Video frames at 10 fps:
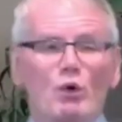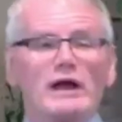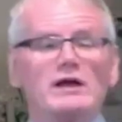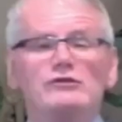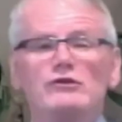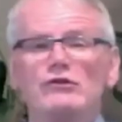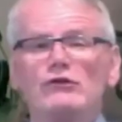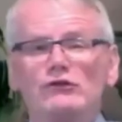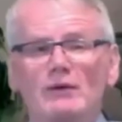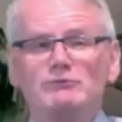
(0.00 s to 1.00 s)

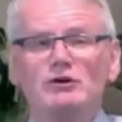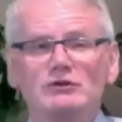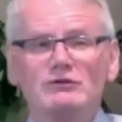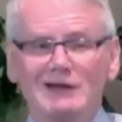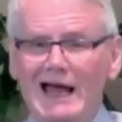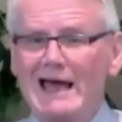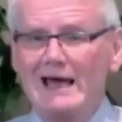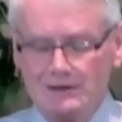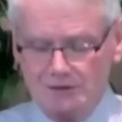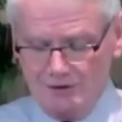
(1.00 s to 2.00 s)
raises the subject of
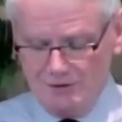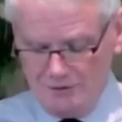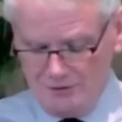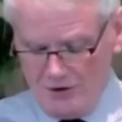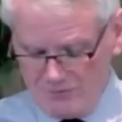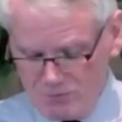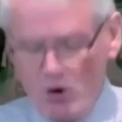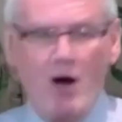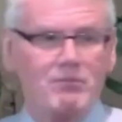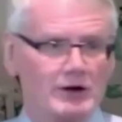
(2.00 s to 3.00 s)
land, of
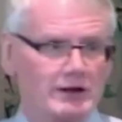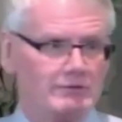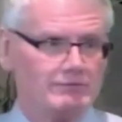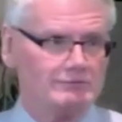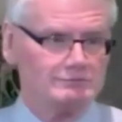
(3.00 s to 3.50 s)
property.